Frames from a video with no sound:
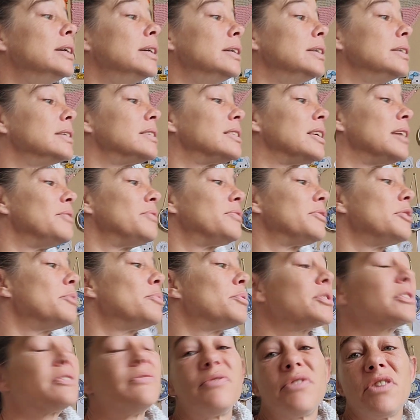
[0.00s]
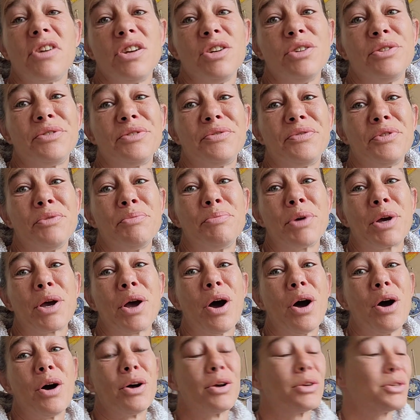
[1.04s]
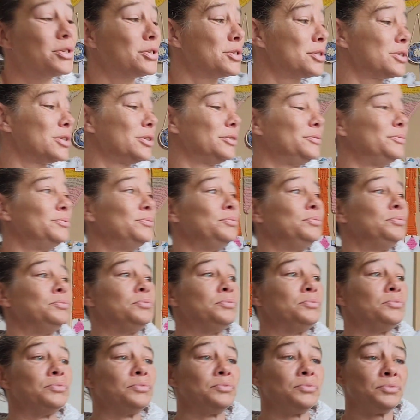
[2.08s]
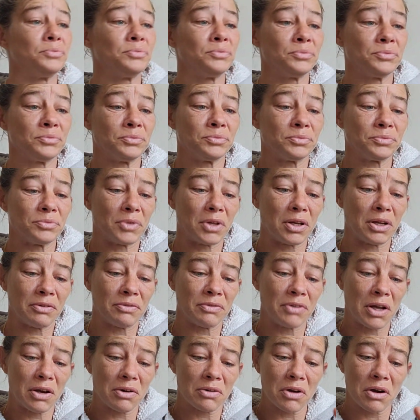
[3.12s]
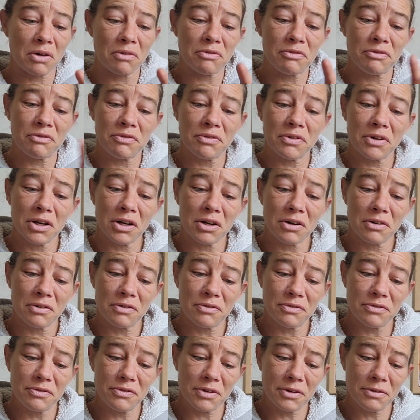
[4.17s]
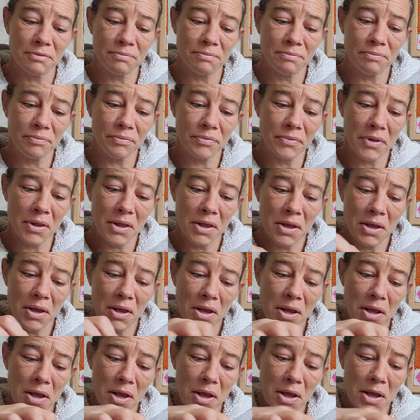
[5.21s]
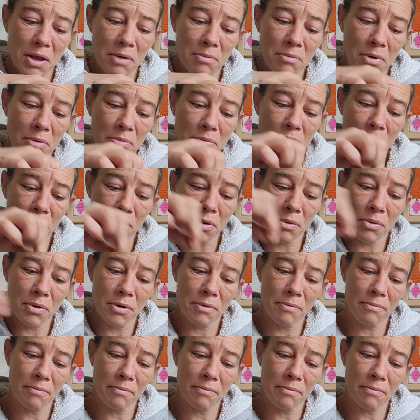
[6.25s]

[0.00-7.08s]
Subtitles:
Except for it wasn't very useful because I've now got fluff in my brew.